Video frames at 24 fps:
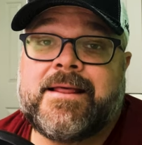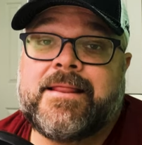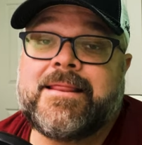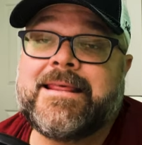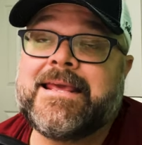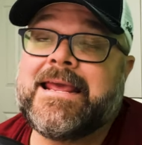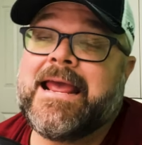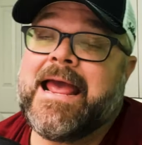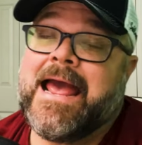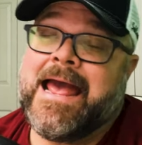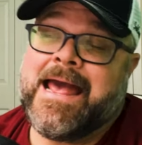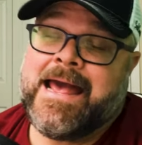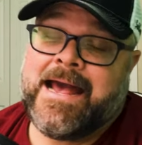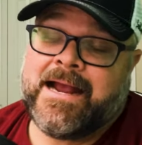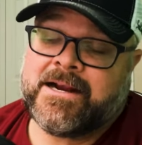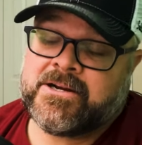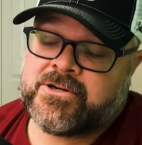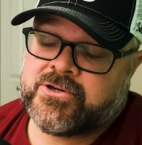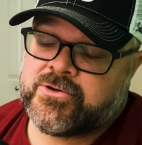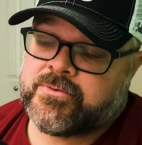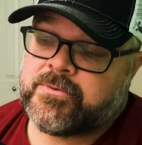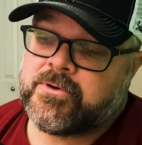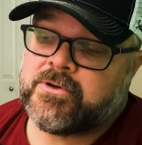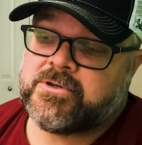the
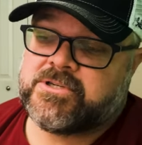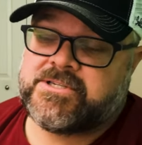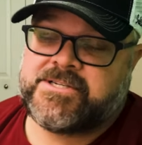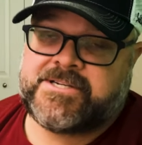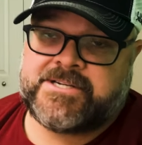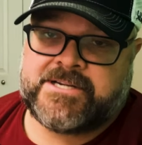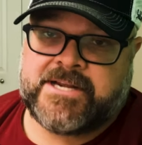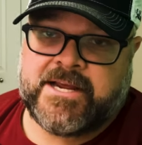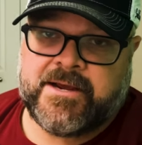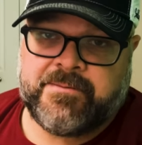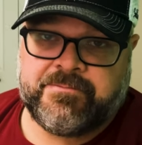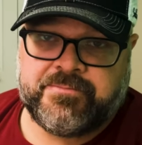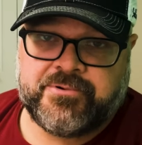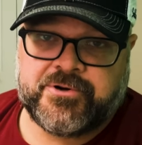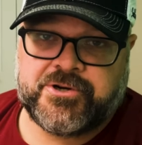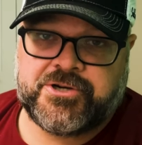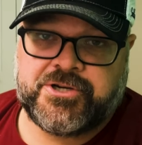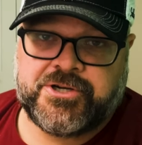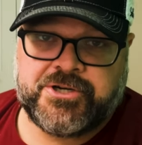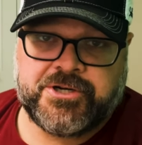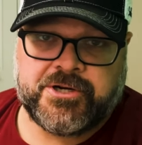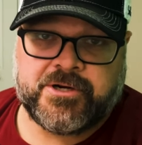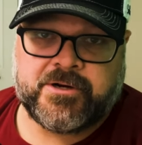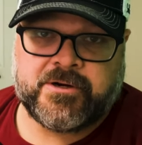actual
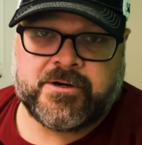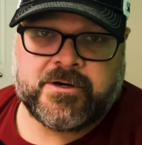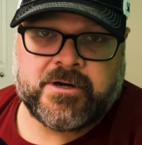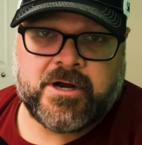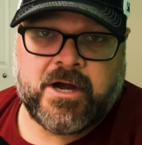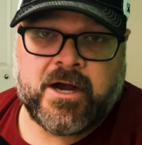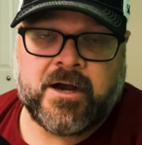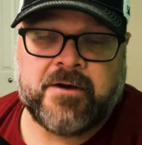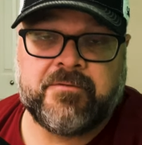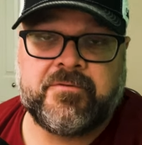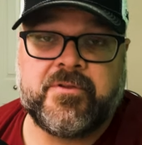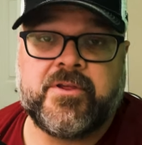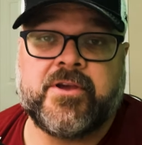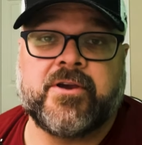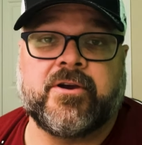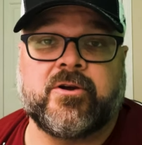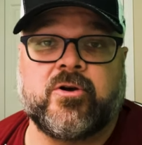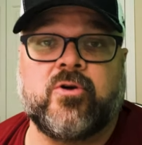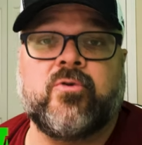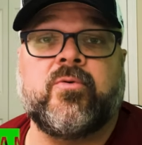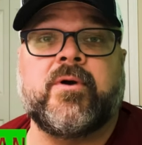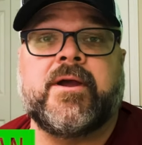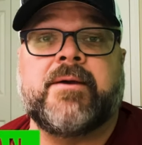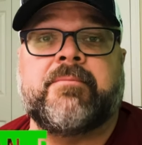temperature of the
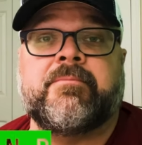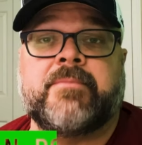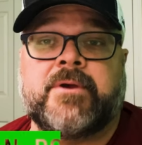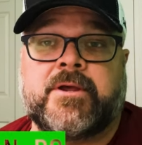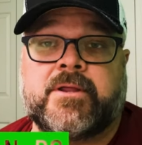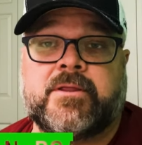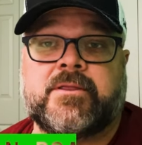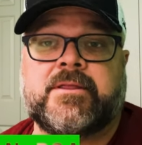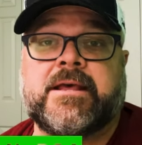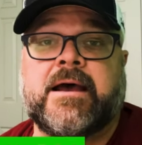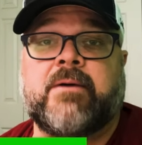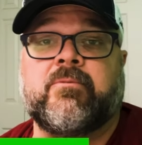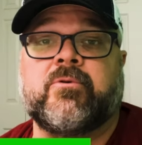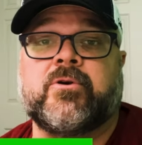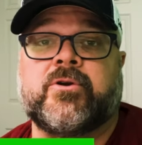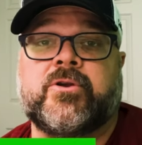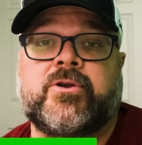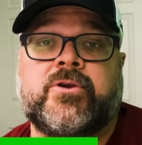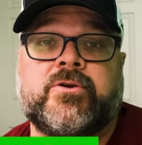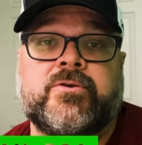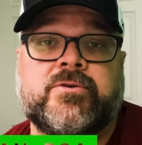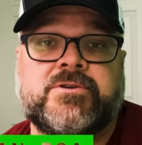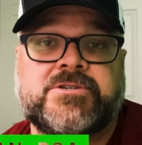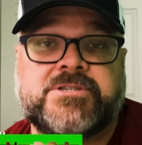equipment that we're
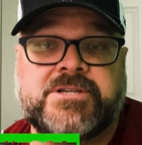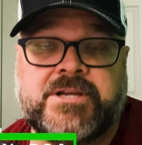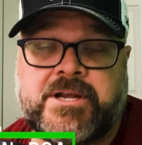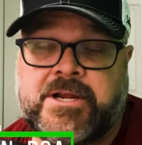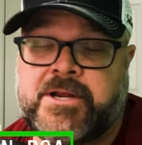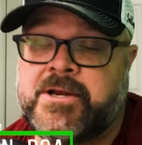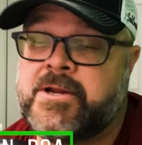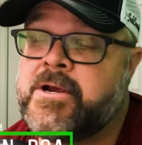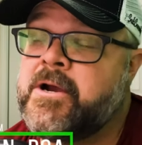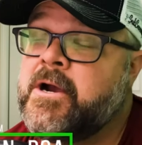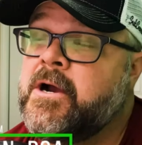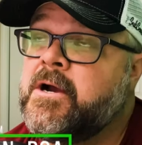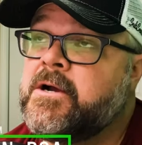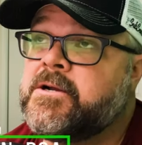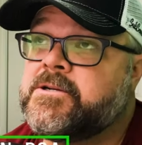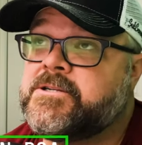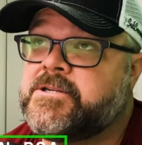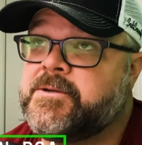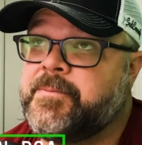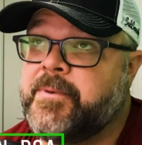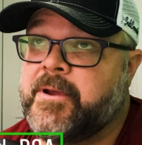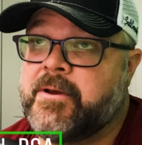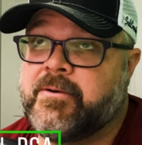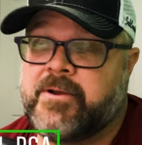using
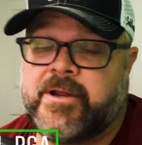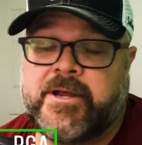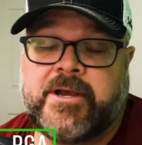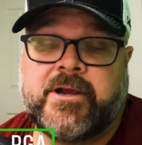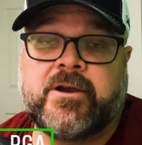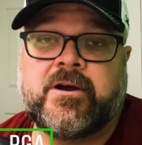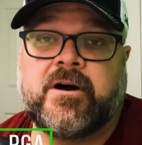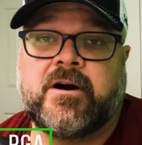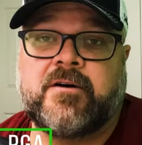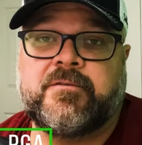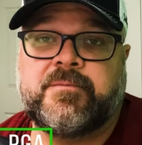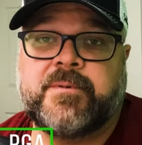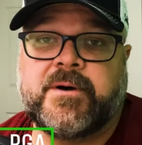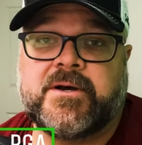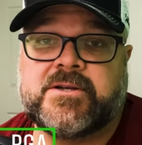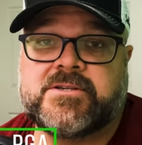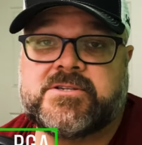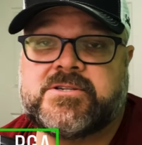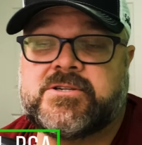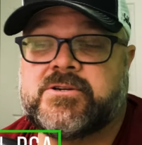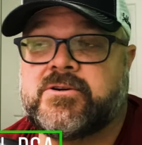to be able to hit golf balls.